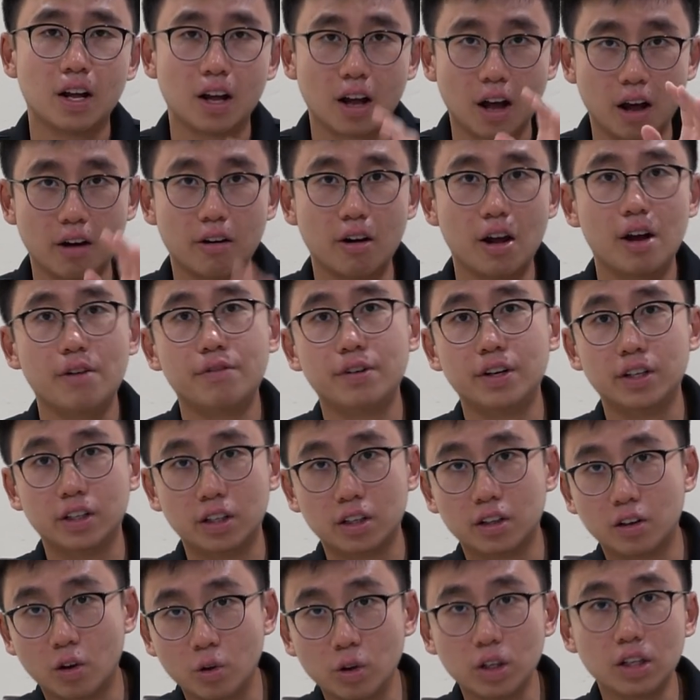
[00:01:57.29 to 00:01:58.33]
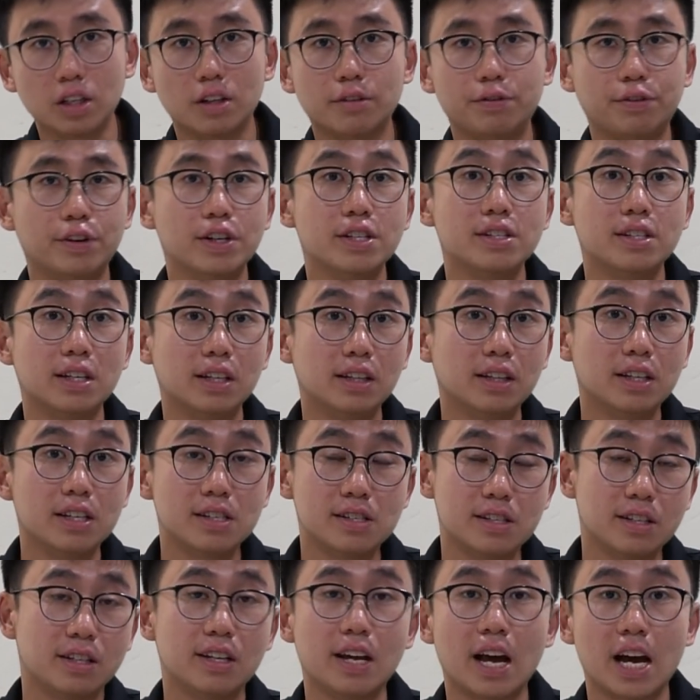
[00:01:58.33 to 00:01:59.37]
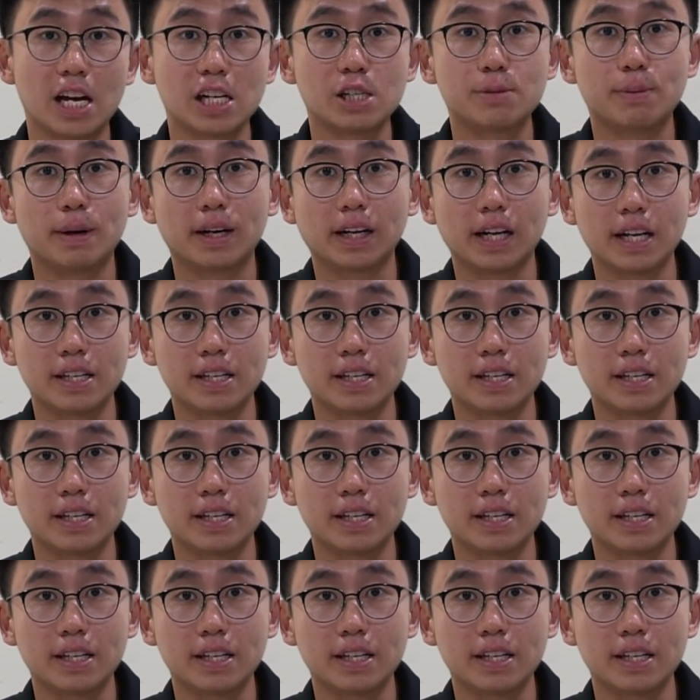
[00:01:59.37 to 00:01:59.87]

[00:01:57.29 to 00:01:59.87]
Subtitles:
However, the only difference in the City Hatchback